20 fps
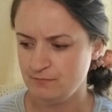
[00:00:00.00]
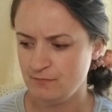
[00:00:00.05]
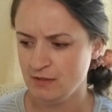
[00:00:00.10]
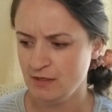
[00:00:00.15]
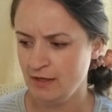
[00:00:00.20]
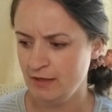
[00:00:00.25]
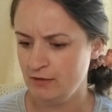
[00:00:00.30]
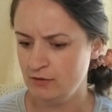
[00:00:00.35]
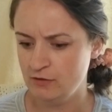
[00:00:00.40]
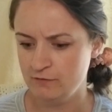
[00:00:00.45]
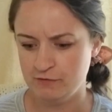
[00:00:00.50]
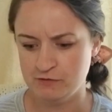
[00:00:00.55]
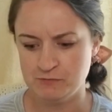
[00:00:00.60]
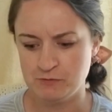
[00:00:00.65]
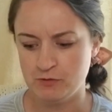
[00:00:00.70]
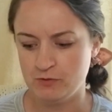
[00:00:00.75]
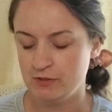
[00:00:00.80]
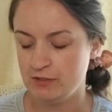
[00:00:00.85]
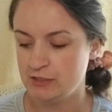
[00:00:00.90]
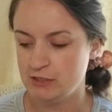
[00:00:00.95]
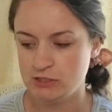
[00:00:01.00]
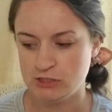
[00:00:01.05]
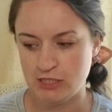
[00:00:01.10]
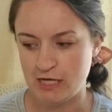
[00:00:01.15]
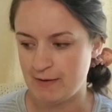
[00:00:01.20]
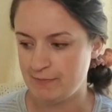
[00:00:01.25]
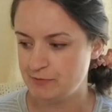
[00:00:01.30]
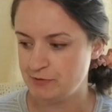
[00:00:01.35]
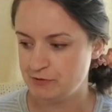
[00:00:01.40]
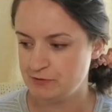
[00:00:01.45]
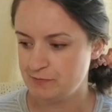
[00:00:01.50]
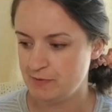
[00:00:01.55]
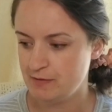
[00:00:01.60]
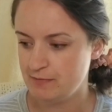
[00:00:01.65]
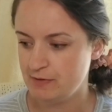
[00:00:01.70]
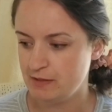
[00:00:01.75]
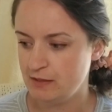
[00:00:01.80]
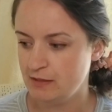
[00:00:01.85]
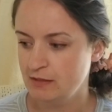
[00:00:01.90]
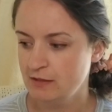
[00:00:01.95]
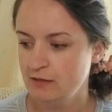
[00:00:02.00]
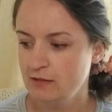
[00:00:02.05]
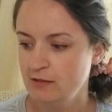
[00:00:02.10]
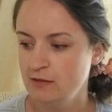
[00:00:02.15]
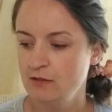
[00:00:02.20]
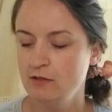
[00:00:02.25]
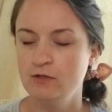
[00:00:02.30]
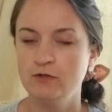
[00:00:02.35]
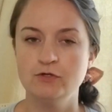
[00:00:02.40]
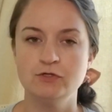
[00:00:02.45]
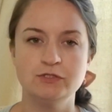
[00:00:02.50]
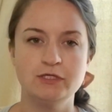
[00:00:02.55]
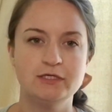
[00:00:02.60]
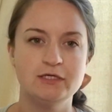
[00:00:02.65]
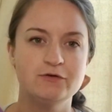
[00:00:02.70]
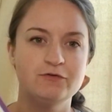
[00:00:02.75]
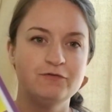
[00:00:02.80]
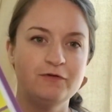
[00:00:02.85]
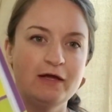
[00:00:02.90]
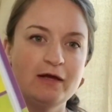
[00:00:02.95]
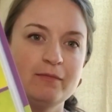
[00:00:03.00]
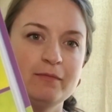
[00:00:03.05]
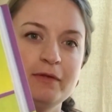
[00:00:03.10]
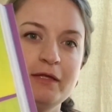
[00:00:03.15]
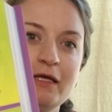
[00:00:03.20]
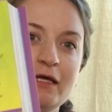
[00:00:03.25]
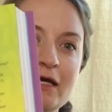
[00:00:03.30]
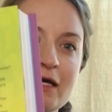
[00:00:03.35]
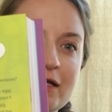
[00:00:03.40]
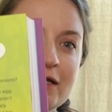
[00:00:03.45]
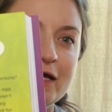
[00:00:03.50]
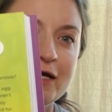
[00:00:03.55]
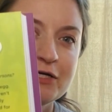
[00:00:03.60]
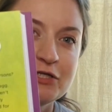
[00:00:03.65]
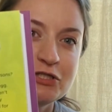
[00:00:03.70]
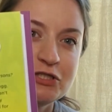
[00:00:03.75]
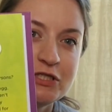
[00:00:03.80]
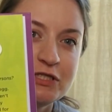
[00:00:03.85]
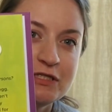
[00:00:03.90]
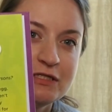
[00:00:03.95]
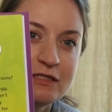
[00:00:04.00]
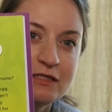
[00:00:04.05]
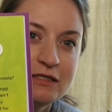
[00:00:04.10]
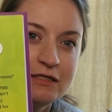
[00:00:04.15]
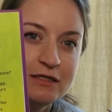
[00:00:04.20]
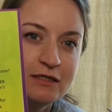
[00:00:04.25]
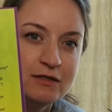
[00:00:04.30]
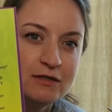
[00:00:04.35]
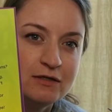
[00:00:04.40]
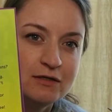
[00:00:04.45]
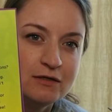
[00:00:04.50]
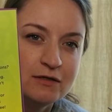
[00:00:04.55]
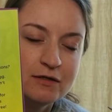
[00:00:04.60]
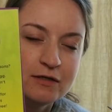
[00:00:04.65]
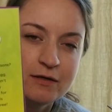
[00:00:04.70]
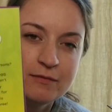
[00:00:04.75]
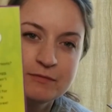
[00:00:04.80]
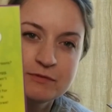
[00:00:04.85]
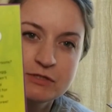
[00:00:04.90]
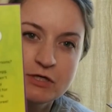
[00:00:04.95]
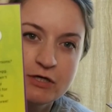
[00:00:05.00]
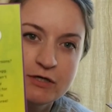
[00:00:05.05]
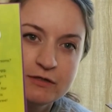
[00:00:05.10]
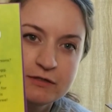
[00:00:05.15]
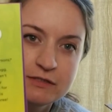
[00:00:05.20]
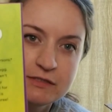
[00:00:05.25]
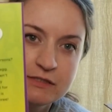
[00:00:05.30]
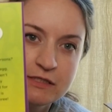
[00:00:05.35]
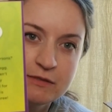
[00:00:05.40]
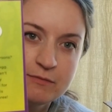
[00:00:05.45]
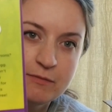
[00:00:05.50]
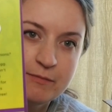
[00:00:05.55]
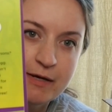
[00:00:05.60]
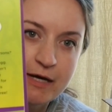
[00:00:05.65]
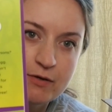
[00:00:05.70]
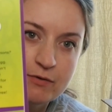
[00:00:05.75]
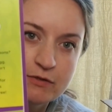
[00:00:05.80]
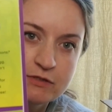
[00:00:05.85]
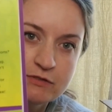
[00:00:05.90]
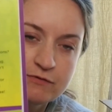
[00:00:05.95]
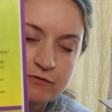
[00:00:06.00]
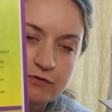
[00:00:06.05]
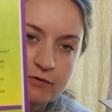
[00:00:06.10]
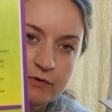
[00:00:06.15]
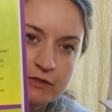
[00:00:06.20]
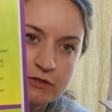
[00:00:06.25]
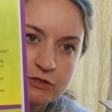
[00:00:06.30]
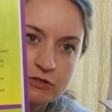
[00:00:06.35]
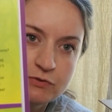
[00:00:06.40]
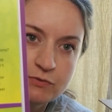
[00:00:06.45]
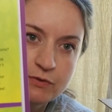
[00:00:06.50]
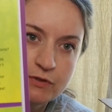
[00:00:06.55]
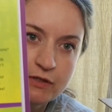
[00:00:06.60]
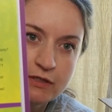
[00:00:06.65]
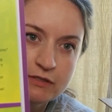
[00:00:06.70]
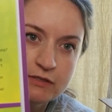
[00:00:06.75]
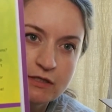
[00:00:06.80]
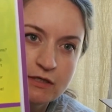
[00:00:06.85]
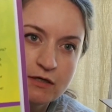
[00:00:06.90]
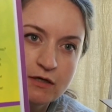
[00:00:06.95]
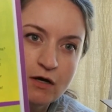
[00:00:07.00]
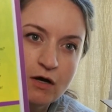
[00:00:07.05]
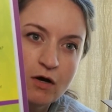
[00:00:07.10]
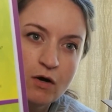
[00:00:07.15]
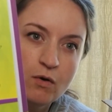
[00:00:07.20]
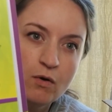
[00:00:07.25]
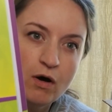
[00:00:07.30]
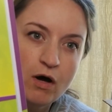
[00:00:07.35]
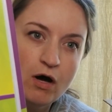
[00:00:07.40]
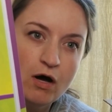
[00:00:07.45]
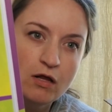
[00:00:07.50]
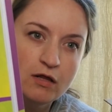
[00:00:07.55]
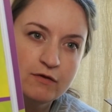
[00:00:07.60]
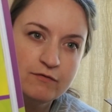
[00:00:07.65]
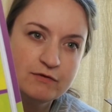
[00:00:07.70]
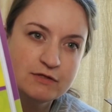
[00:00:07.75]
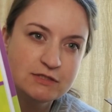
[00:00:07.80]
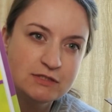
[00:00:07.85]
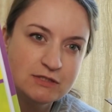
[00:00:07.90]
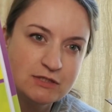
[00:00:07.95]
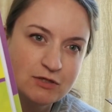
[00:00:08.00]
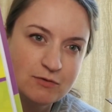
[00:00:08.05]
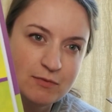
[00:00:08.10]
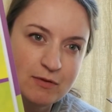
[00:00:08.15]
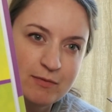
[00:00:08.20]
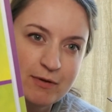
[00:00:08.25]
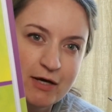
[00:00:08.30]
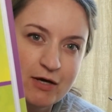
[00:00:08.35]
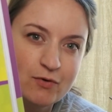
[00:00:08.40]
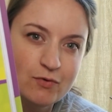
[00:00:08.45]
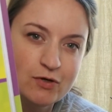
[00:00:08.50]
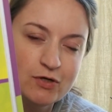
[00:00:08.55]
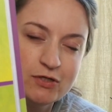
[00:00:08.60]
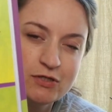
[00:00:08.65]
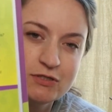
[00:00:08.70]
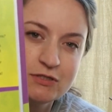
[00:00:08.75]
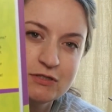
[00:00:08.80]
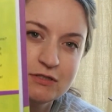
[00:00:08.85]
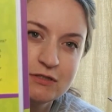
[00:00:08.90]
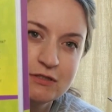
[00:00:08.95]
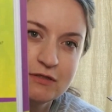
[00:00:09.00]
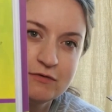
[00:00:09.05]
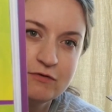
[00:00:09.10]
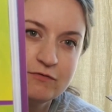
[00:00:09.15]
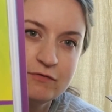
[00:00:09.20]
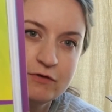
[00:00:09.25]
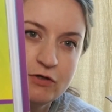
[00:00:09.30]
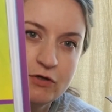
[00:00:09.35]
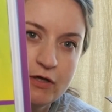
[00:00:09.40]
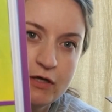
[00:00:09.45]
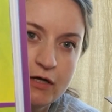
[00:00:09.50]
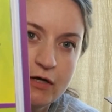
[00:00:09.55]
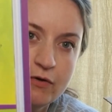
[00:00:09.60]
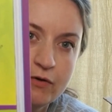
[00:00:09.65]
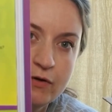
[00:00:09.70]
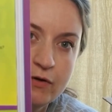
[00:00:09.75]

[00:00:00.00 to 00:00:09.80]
I don't know if it's broken into chapters maybe, there's like a family connection. I'm sorry, this is gonna be backwards for you. I just realized that. Oh, all of this is gonna be backwards. I have to figure that out.